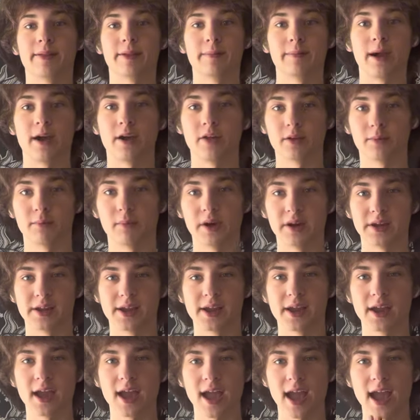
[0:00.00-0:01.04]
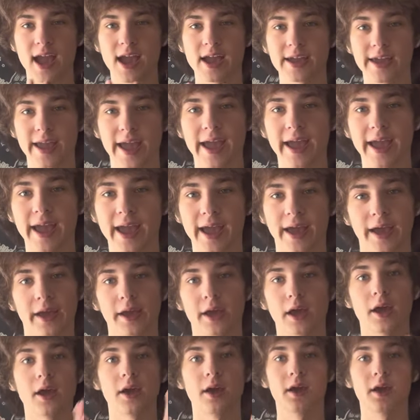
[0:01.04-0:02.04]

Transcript: them out of their money, aka